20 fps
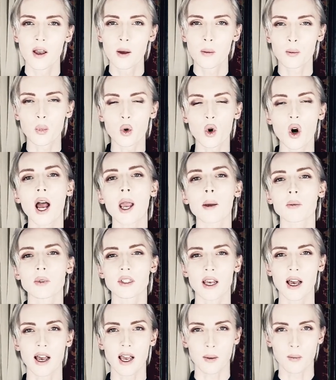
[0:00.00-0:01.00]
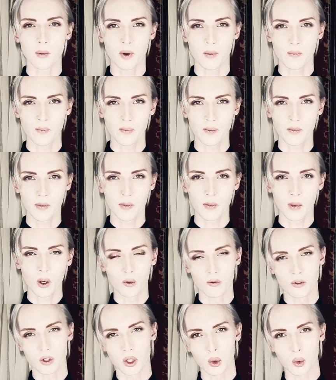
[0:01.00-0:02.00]
prime time
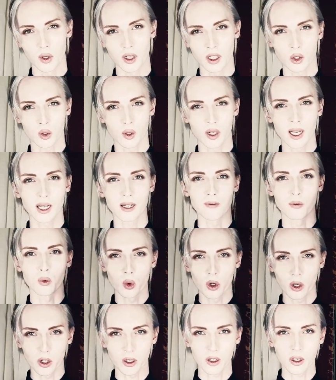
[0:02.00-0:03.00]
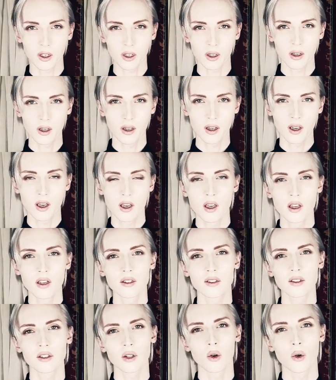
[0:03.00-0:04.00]
of doing creative work.
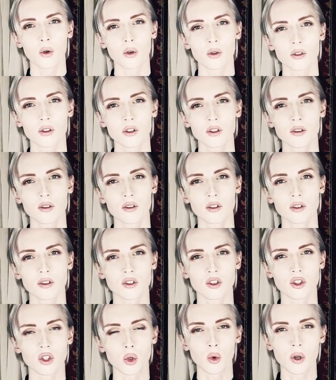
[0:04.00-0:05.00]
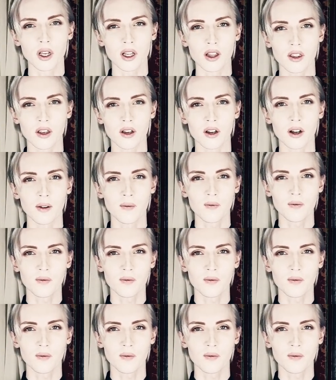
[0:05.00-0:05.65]
So doing the